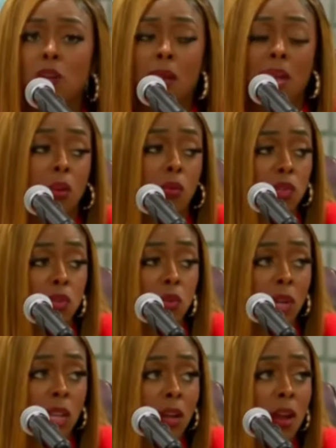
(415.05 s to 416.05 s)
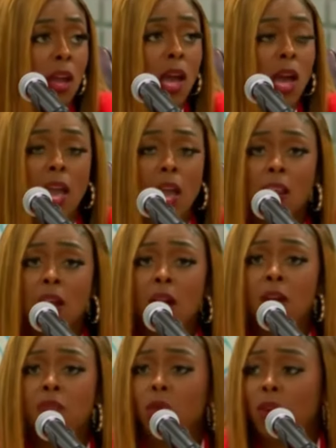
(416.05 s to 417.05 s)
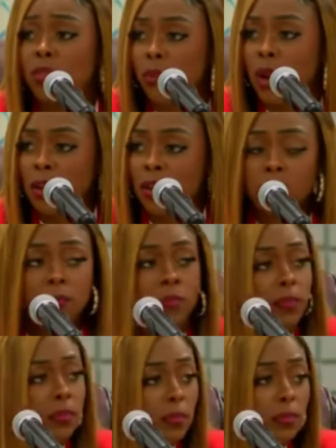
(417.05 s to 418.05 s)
to escort Henyard around. We already knew about her base